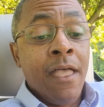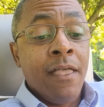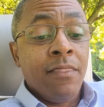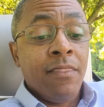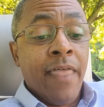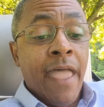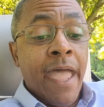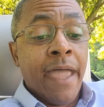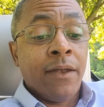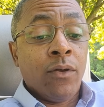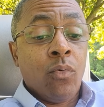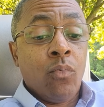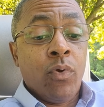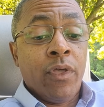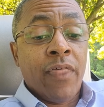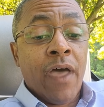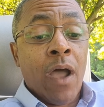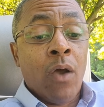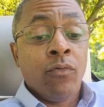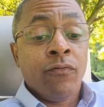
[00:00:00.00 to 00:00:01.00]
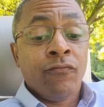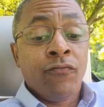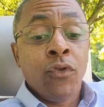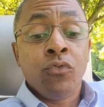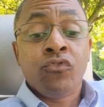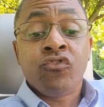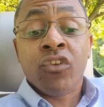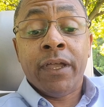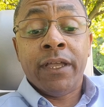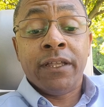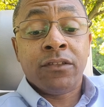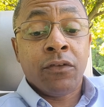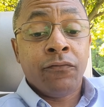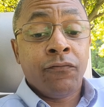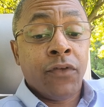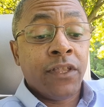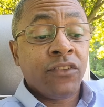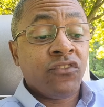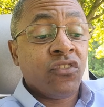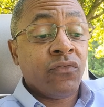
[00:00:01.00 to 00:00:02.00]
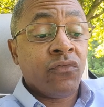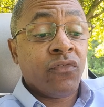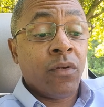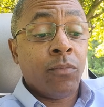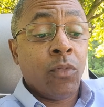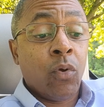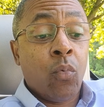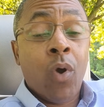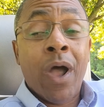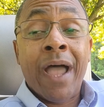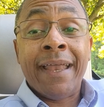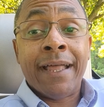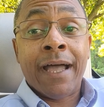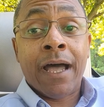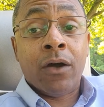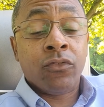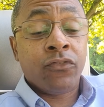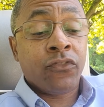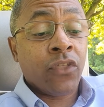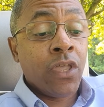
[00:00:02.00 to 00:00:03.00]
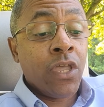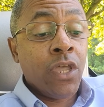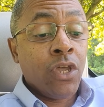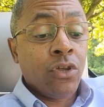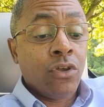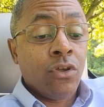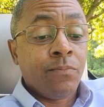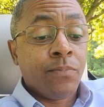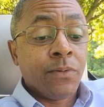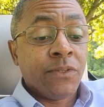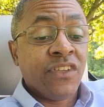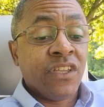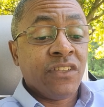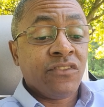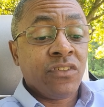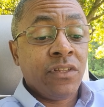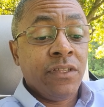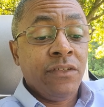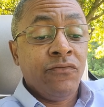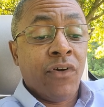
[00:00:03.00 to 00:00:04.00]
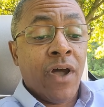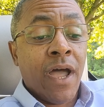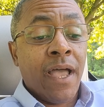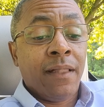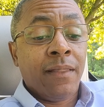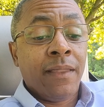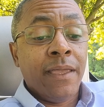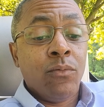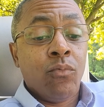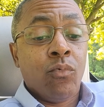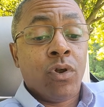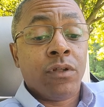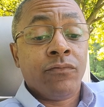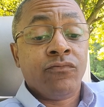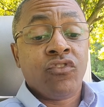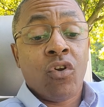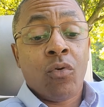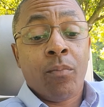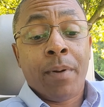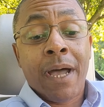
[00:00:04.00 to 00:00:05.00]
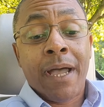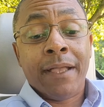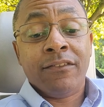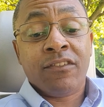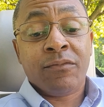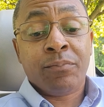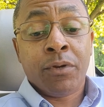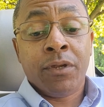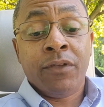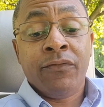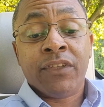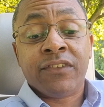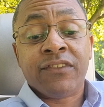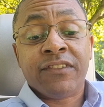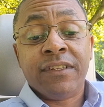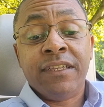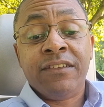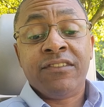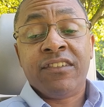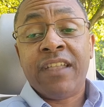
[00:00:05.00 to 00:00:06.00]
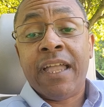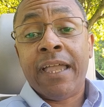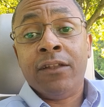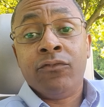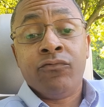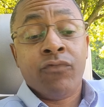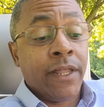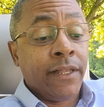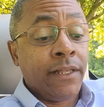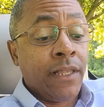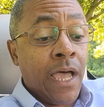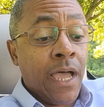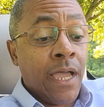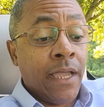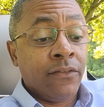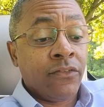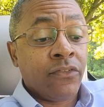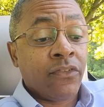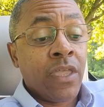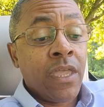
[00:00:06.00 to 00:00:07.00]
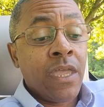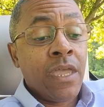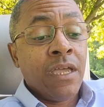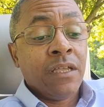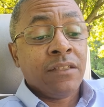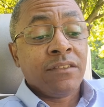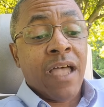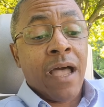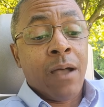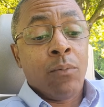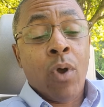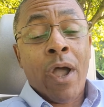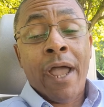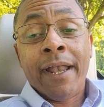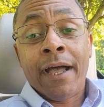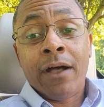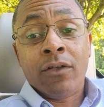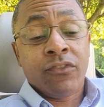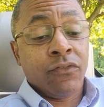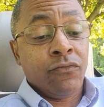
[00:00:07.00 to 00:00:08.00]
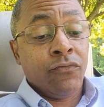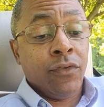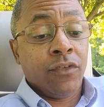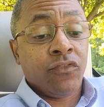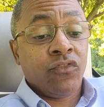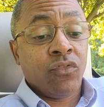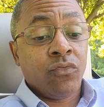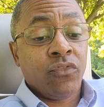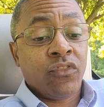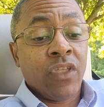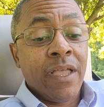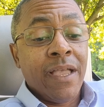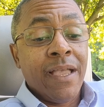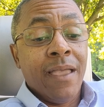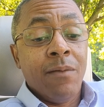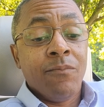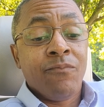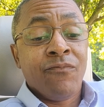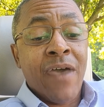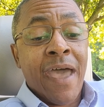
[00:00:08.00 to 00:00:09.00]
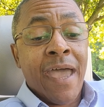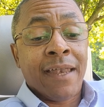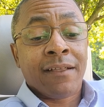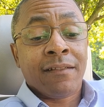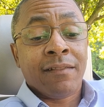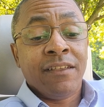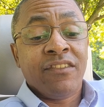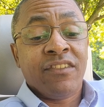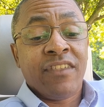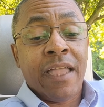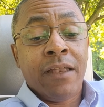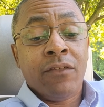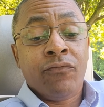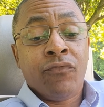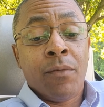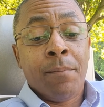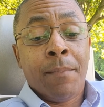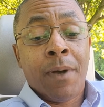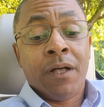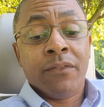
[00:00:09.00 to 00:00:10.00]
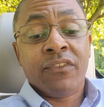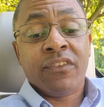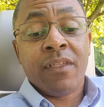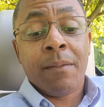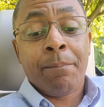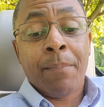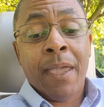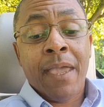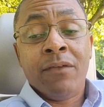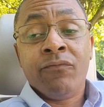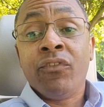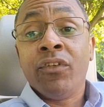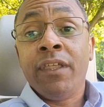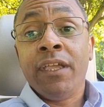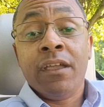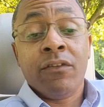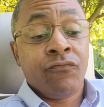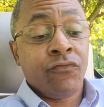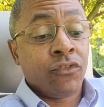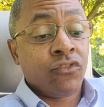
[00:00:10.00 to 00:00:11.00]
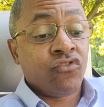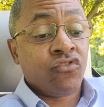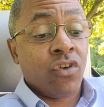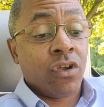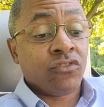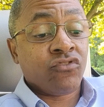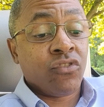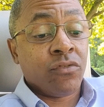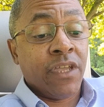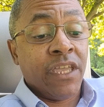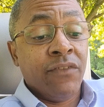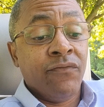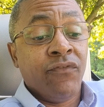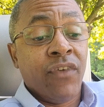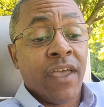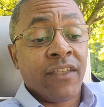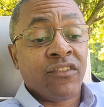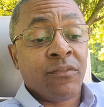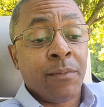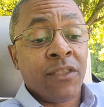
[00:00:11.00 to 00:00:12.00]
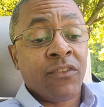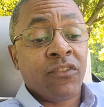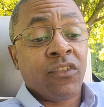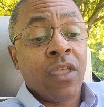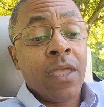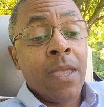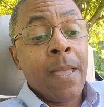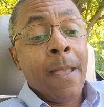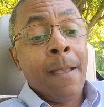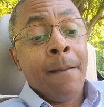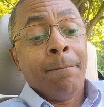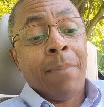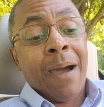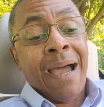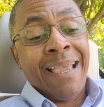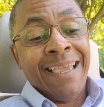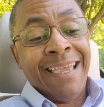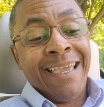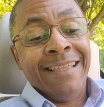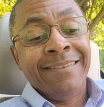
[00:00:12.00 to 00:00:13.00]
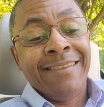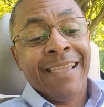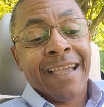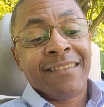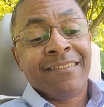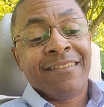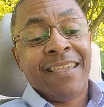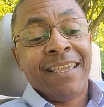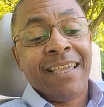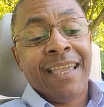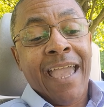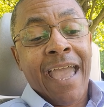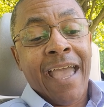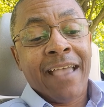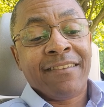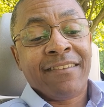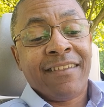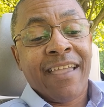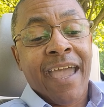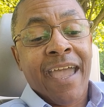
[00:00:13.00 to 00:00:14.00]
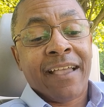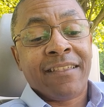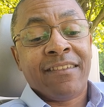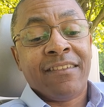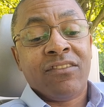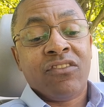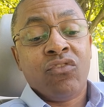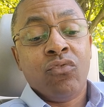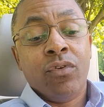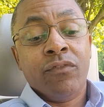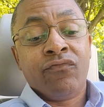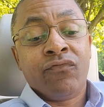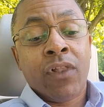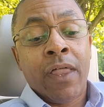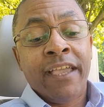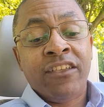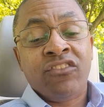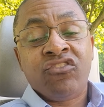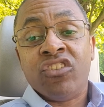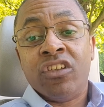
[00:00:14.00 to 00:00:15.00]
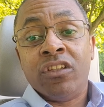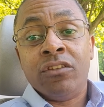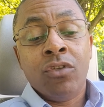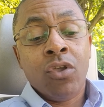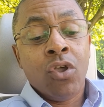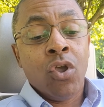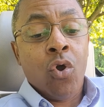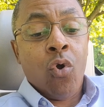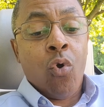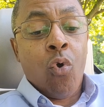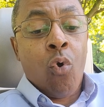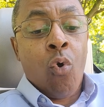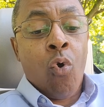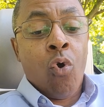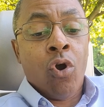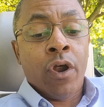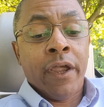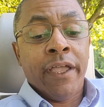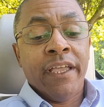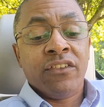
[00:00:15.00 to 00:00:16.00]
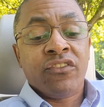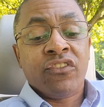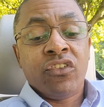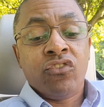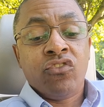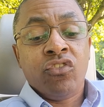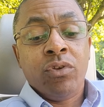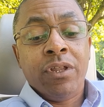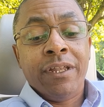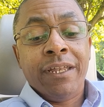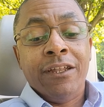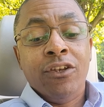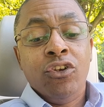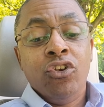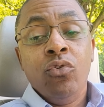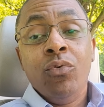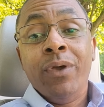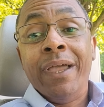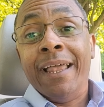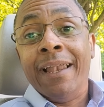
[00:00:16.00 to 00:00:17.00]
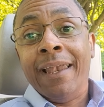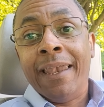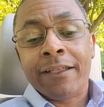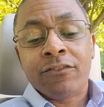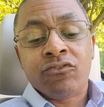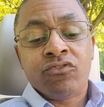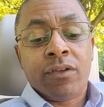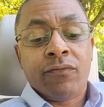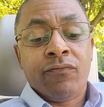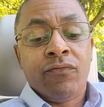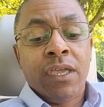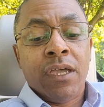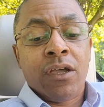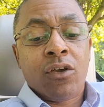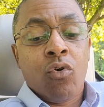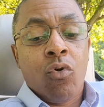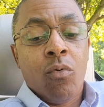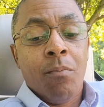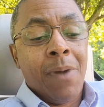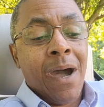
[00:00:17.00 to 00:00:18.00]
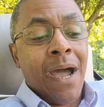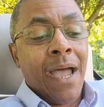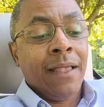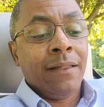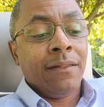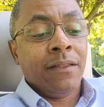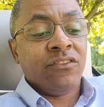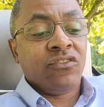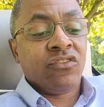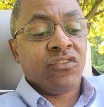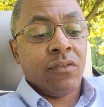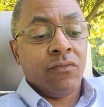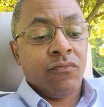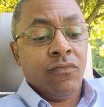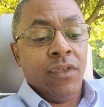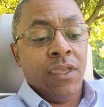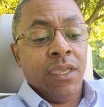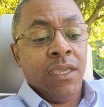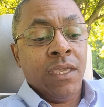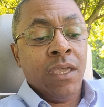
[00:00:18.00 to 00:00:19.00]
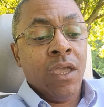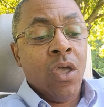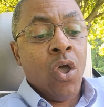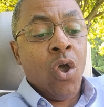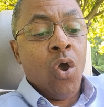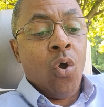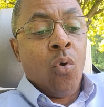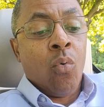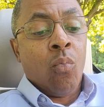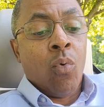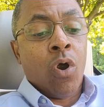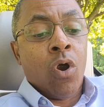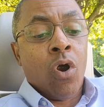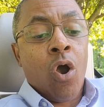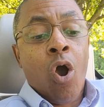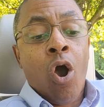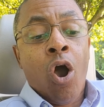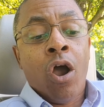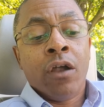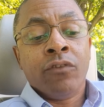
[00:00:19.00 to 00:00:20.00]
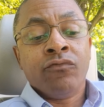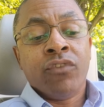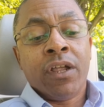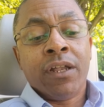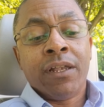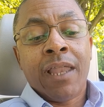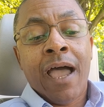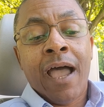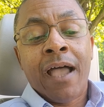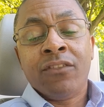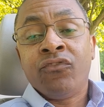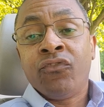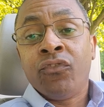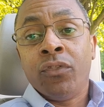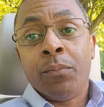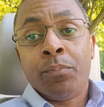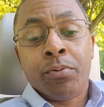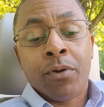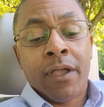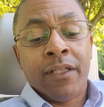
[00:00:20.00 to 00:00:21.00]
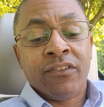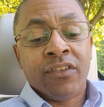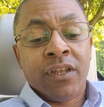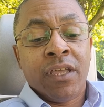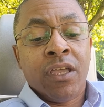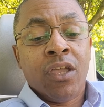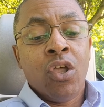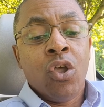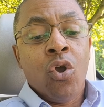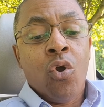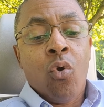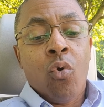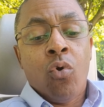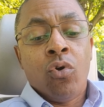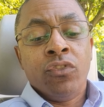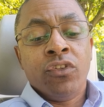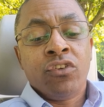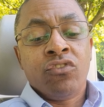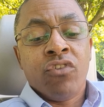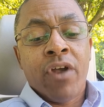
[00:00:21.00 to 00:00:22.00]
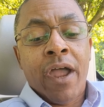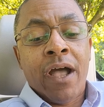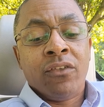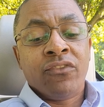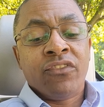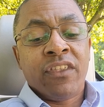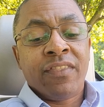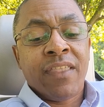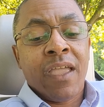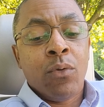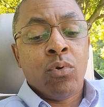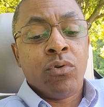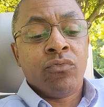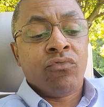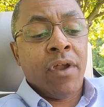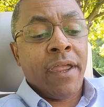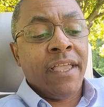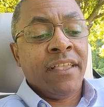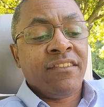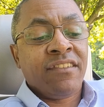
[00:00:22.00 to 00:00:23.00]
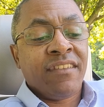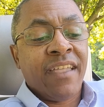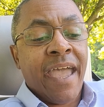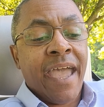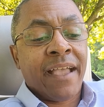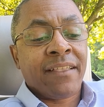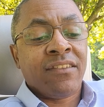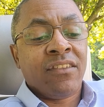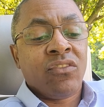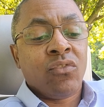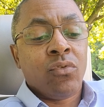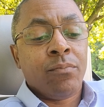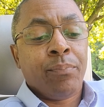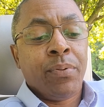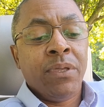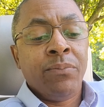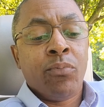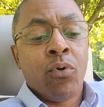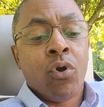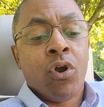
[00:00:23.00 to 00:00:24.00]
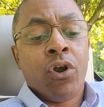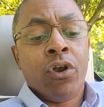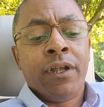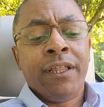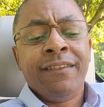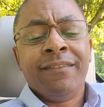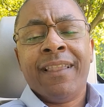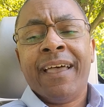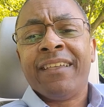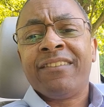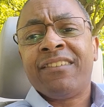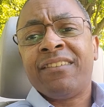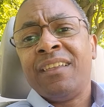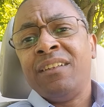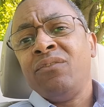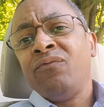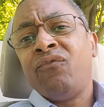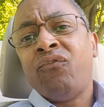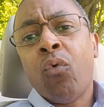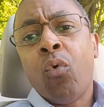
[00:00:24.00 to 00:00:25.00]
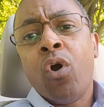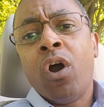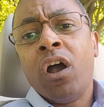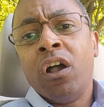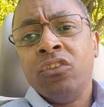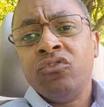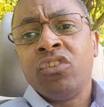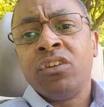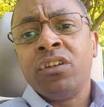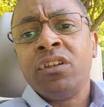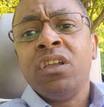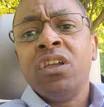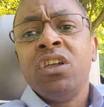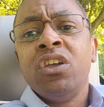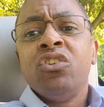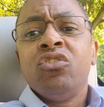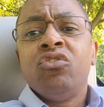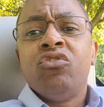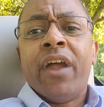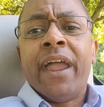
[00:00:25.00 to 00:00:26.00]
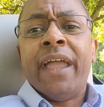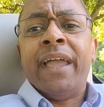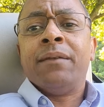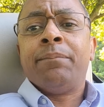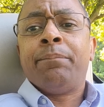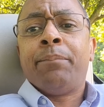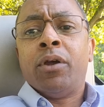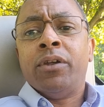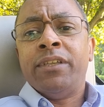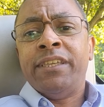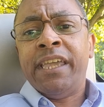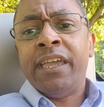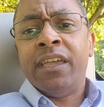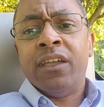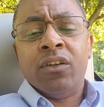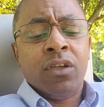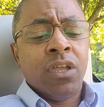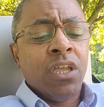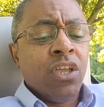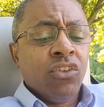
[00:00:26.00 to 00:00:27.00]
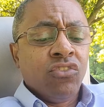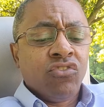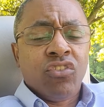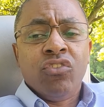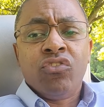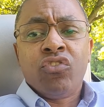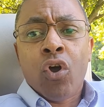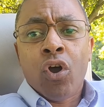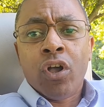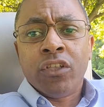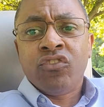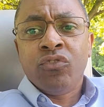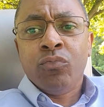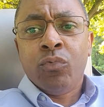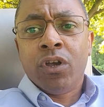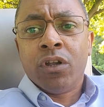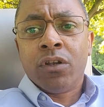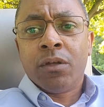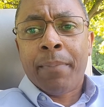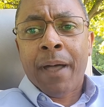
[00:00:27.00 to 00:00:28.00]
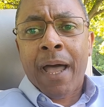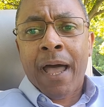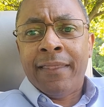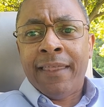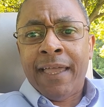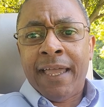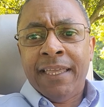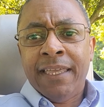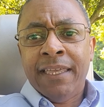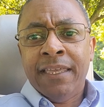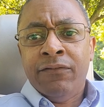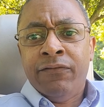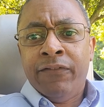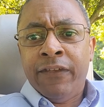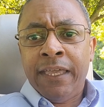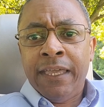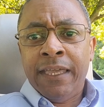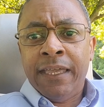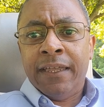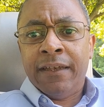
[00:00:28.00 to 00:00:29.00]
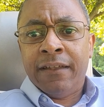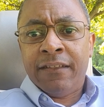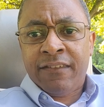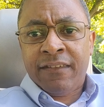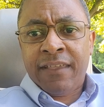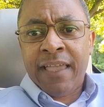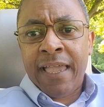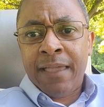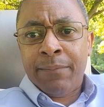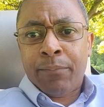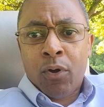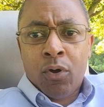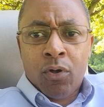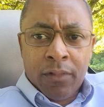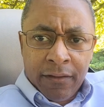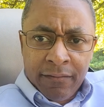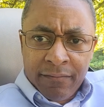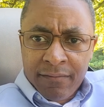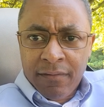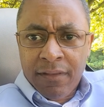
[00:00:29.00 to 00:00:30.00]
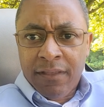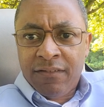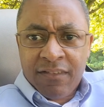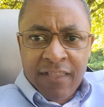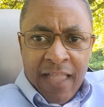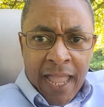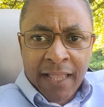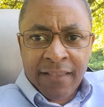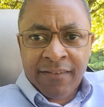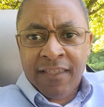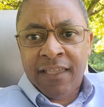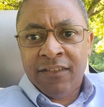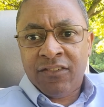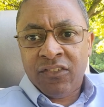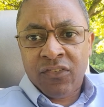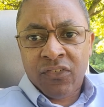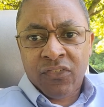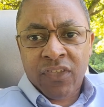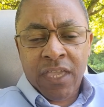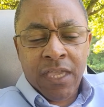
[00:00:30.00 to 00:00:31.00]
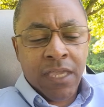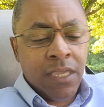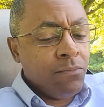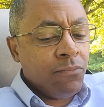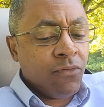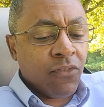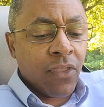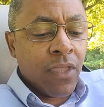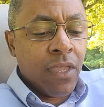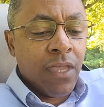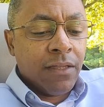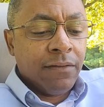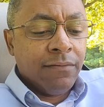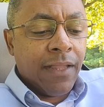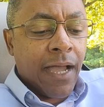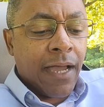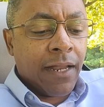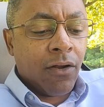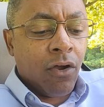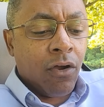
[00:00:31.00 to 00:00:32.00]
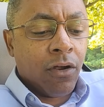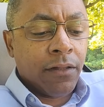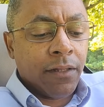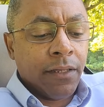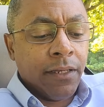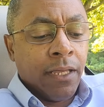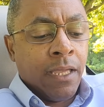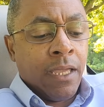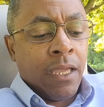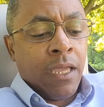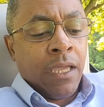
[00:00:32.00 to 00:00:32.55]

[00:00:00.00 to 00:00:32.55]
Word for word: that, without future intervention from the White House, could potentially violate one of Joe Biden's previously stated red lines. Top White House officials emphatically stated for months that paying for the infrastructure investments by indexing gas taxes to inflation or instituting a new electric vehicle mileage fee were hard red lines for the president on the grounds that they would raise taxes on people earning less than 400 grand per year. So you thought you were going to buy that EV and escape all of these taxation schemes? Not hardly.